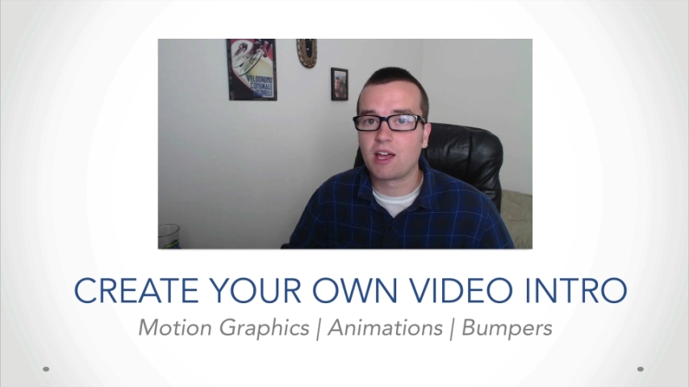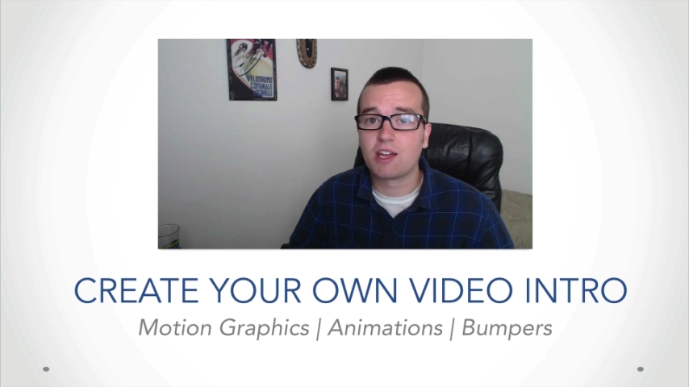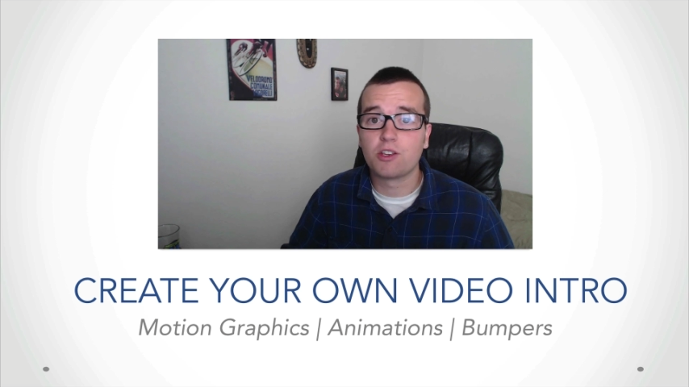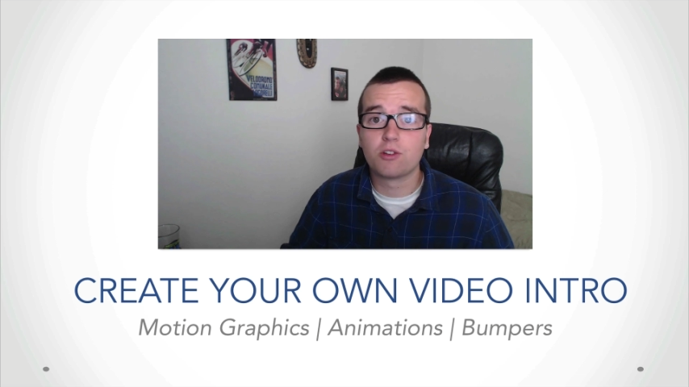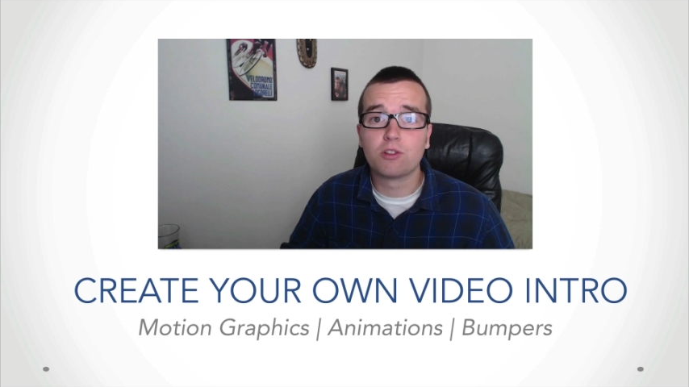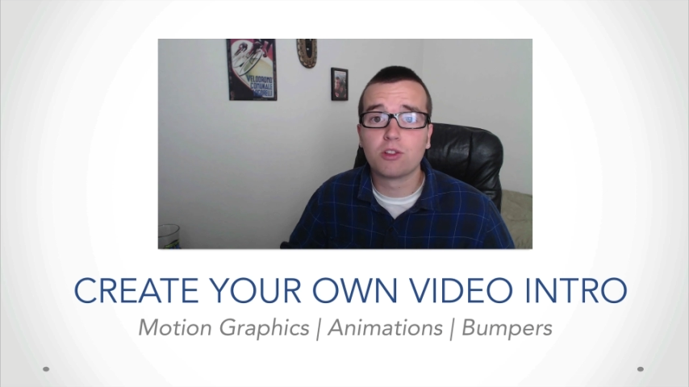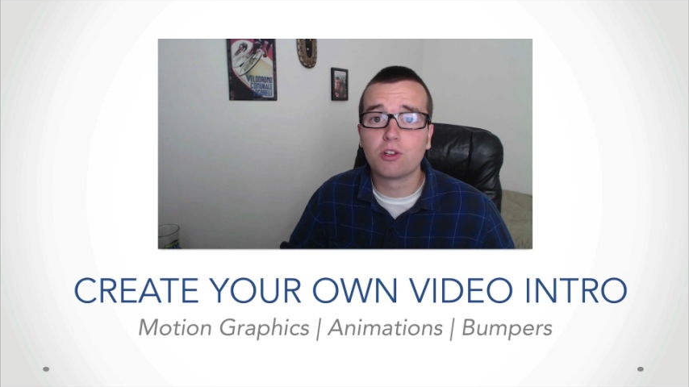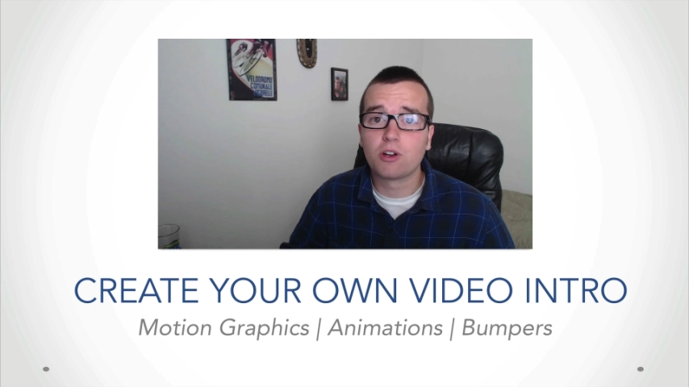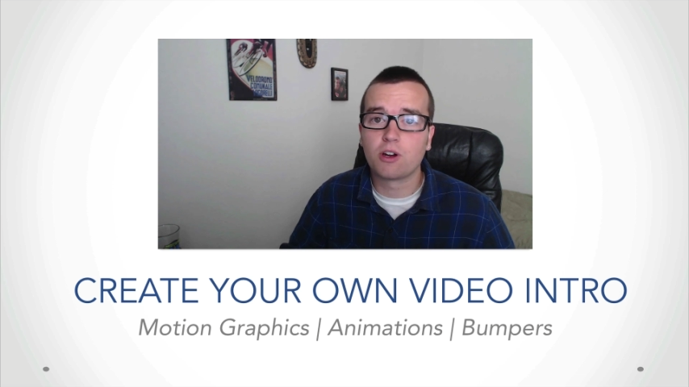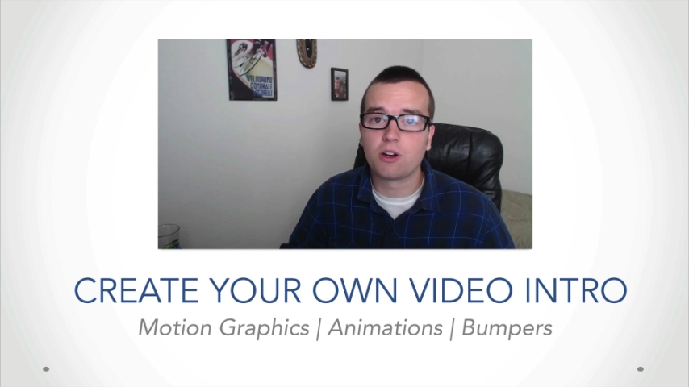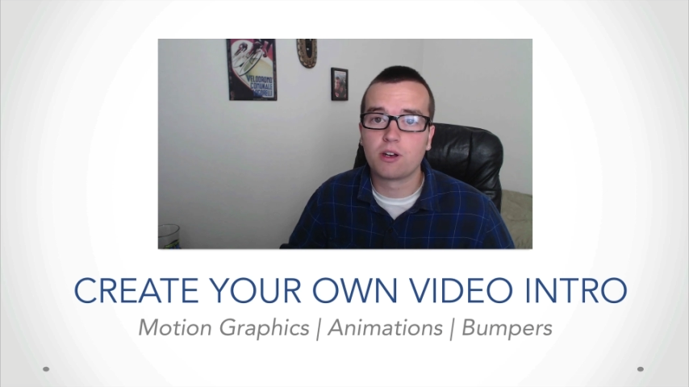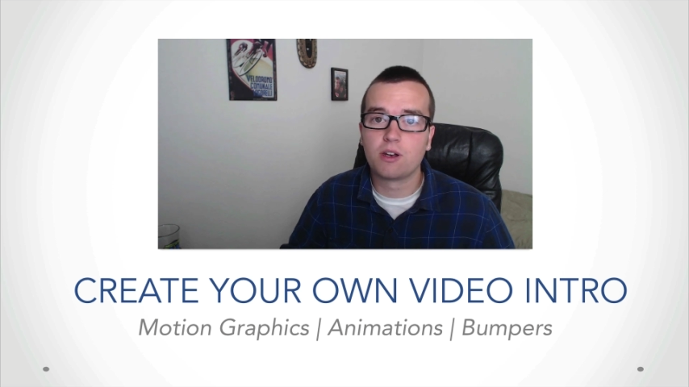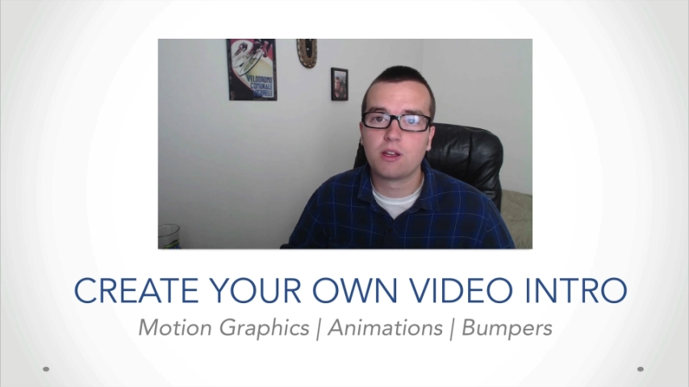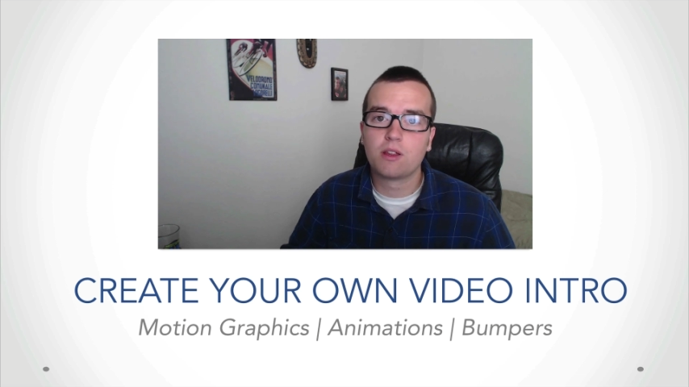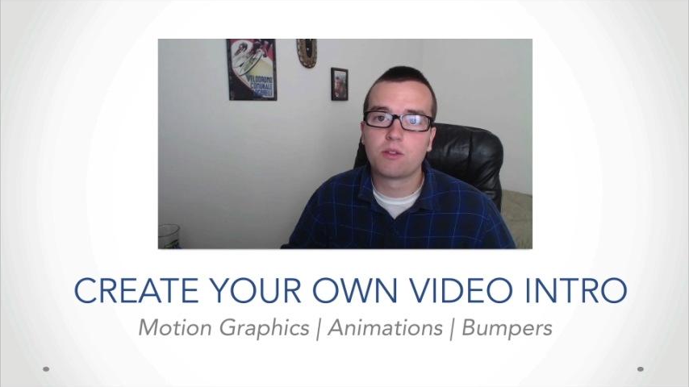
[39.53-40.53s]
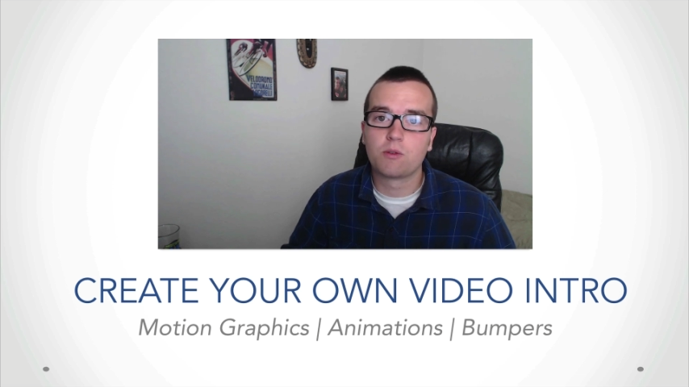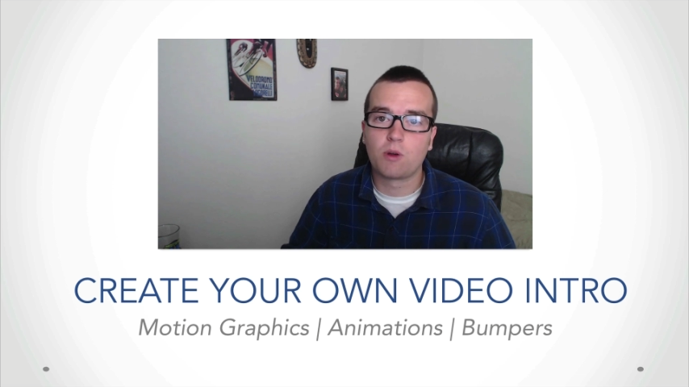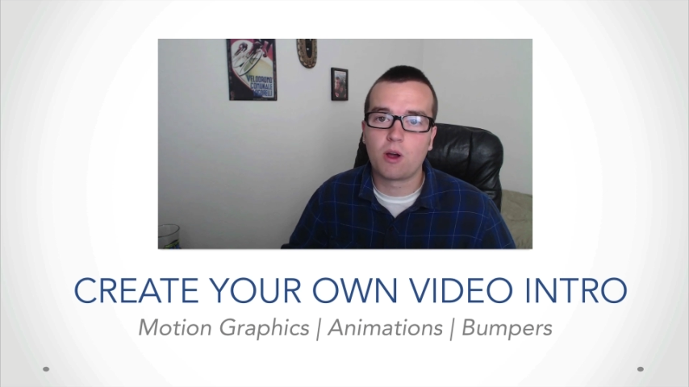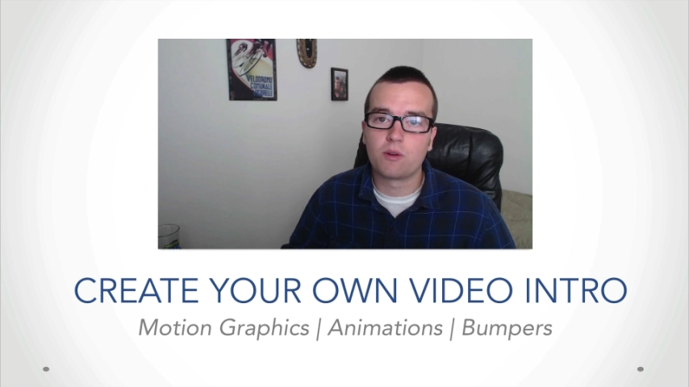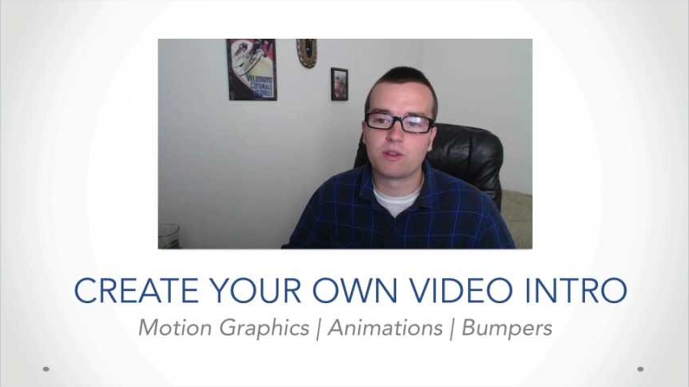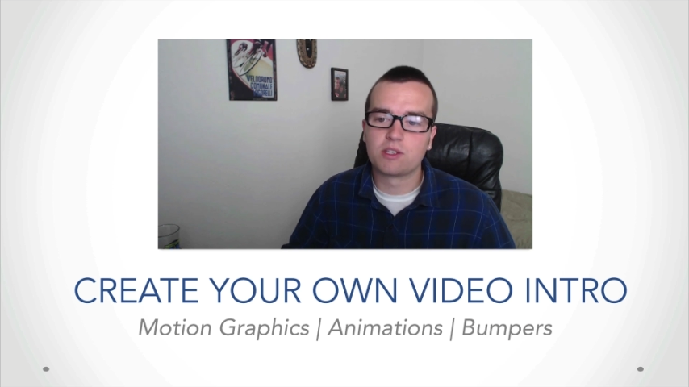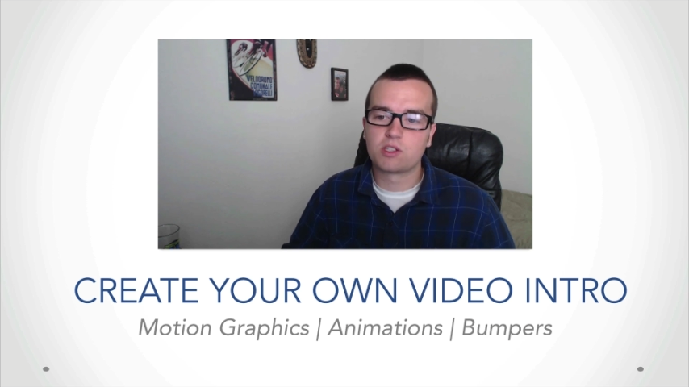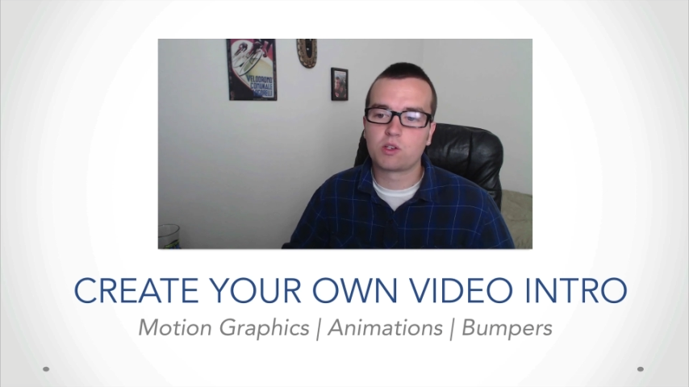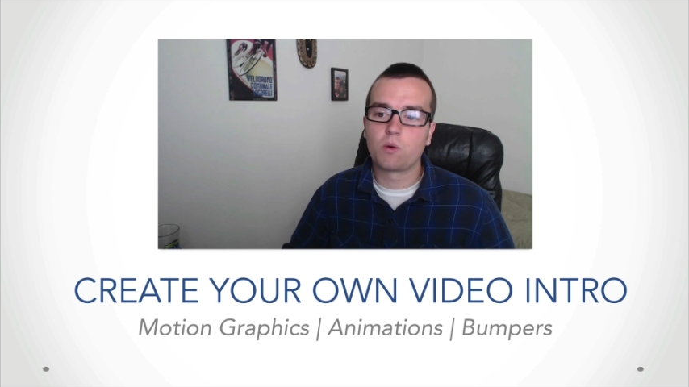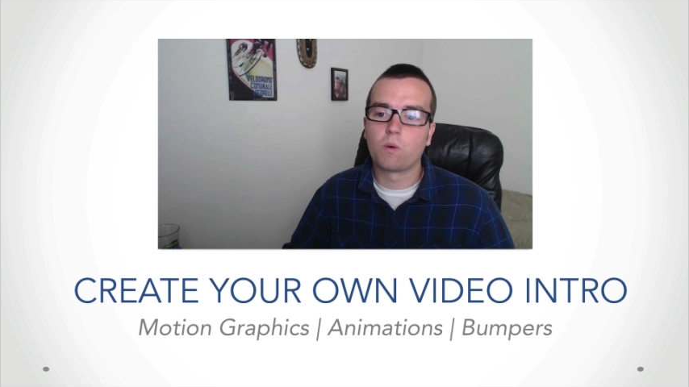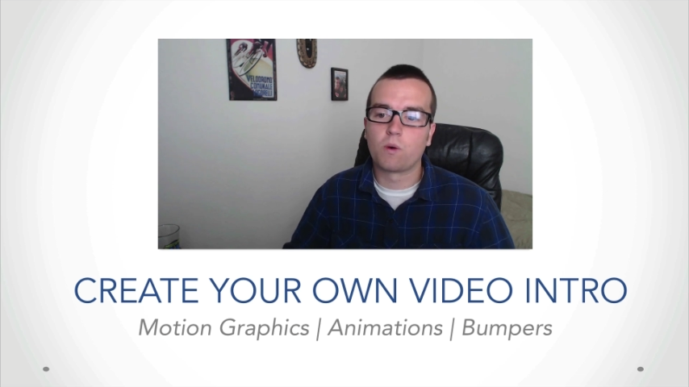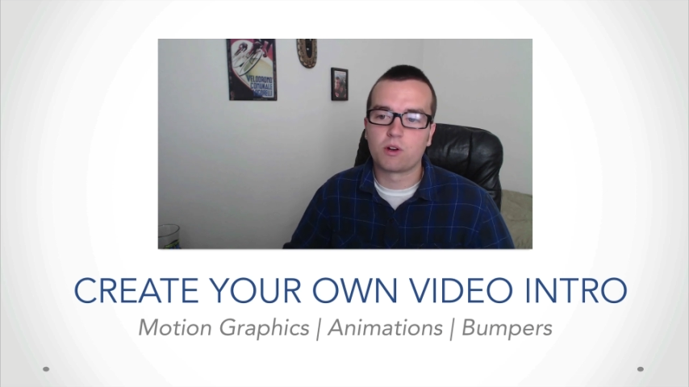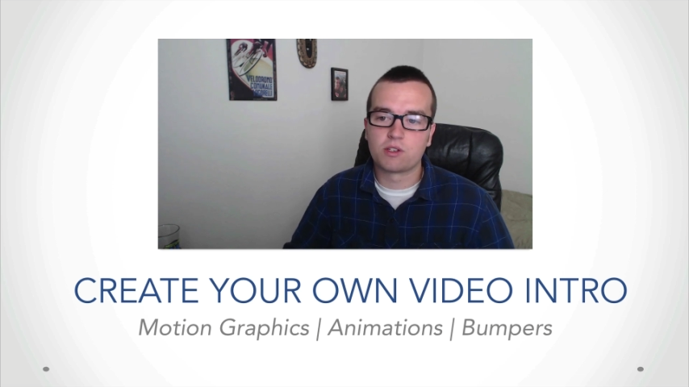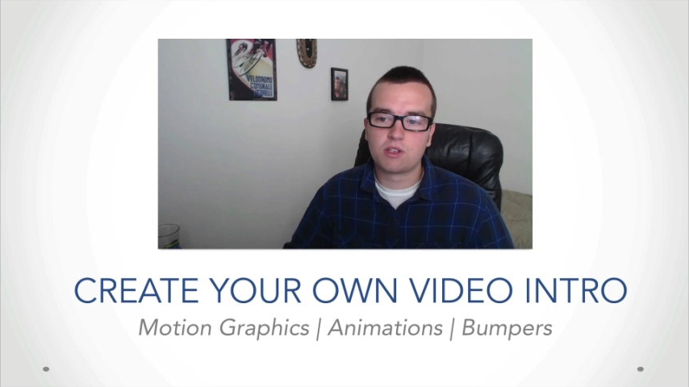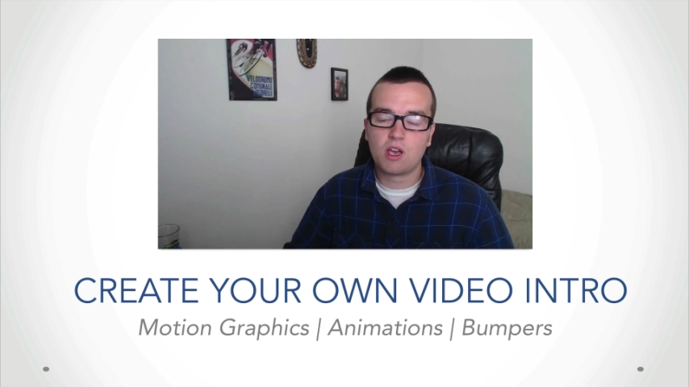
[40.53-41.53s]
that you'll learn throughout this
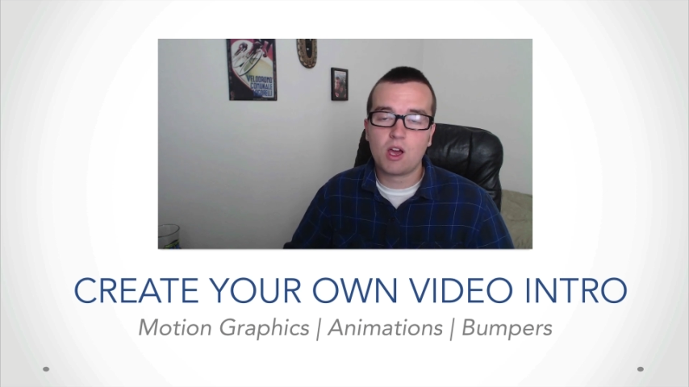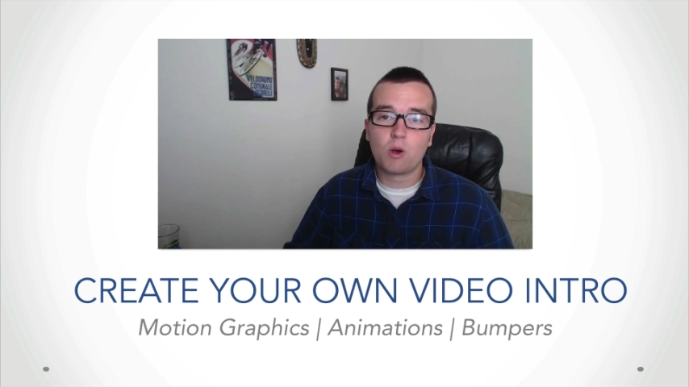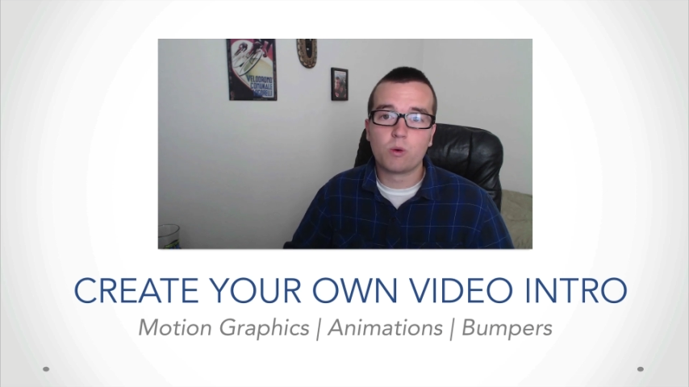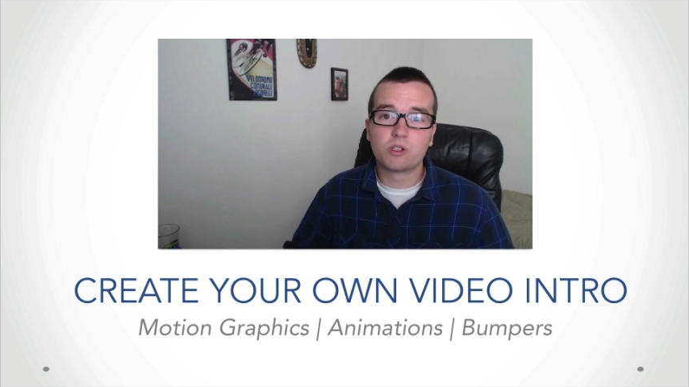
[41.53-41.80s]
course,